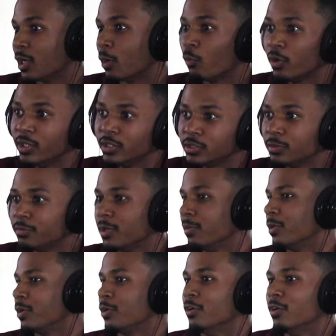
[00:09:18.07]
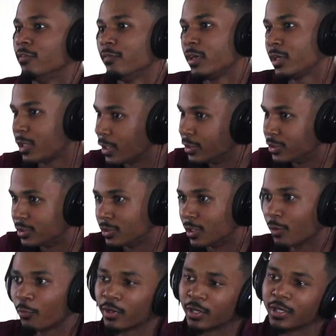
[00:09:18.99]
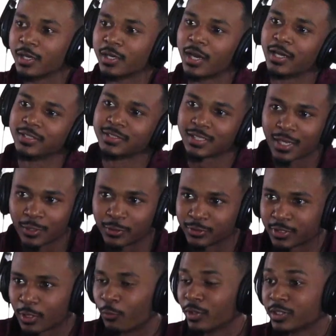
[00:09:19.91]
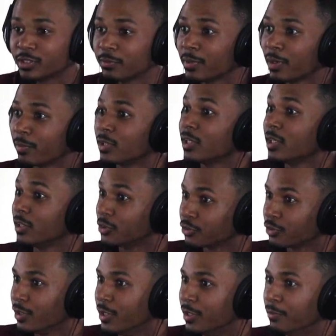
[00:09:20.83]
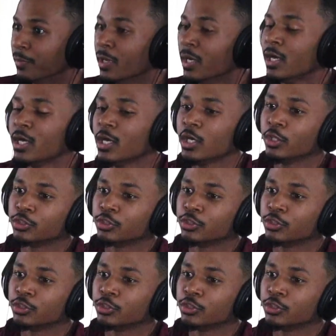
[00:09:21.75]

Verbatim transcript: I wanted to be able to go on vacation. I wanted a nice house. I wanted to be able to live a dream. Yeah.